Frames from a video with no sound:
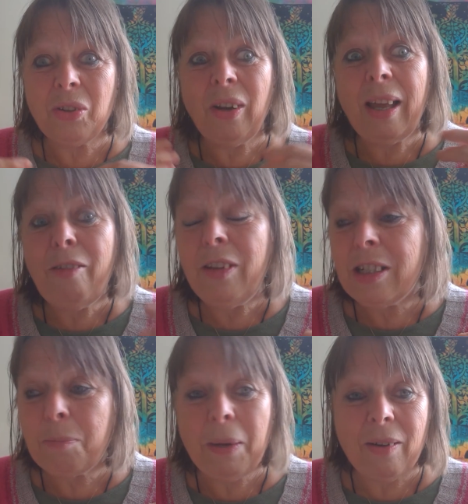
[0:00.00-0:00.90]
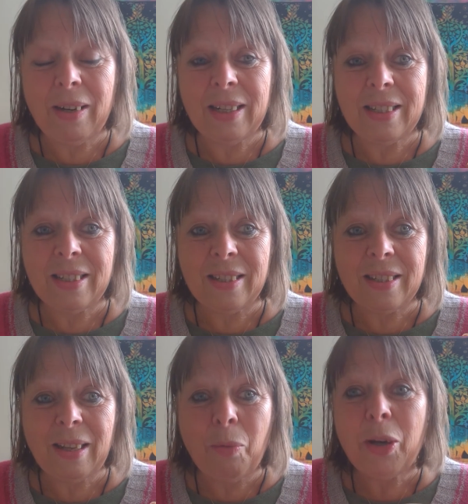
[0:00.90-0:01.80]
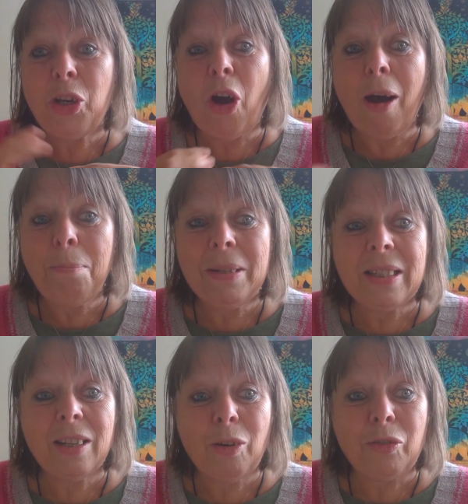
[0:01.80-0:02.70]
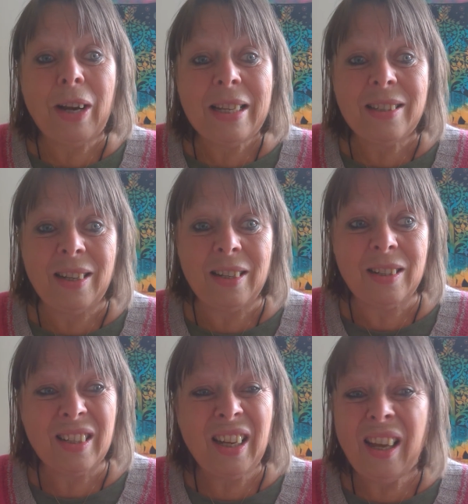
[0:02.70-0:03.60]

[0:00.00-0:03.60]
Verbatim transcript: or life experiences that were the opposite of resonance.